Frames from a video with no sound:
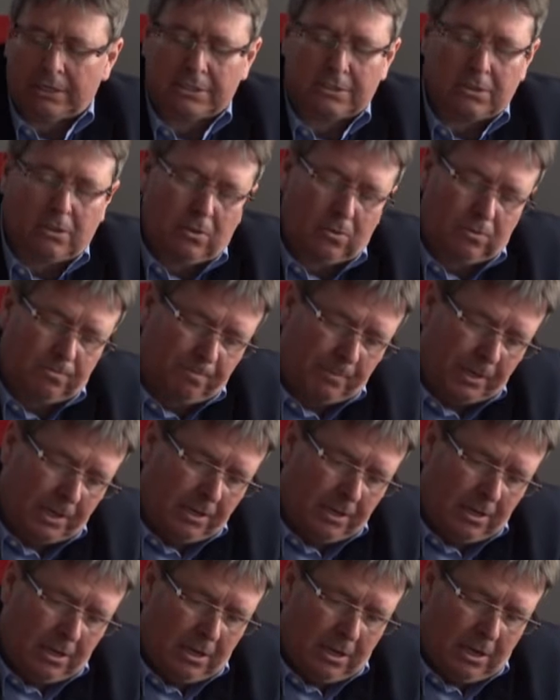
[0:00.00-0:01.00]
So,
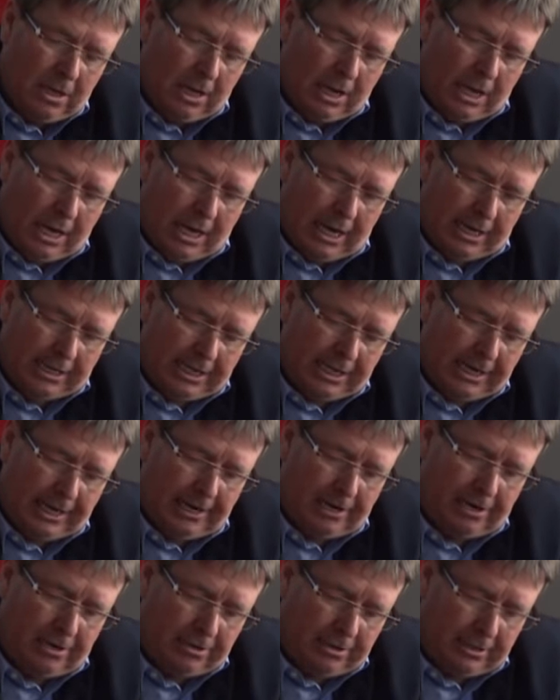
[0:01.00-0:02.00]
and
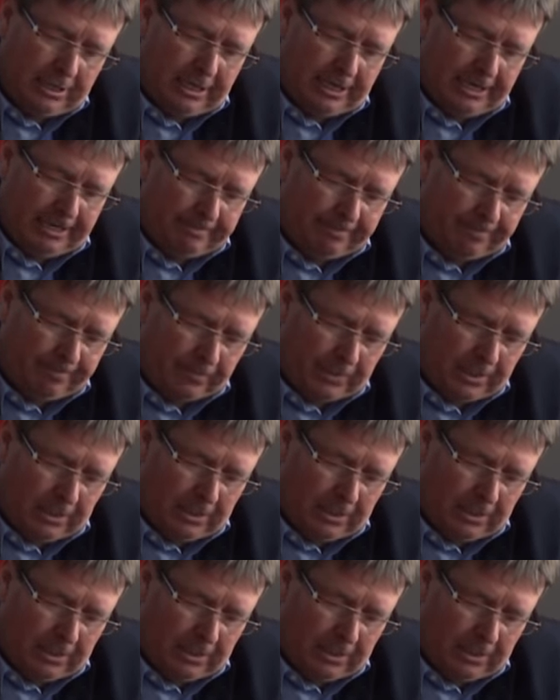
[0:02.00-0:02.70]
here the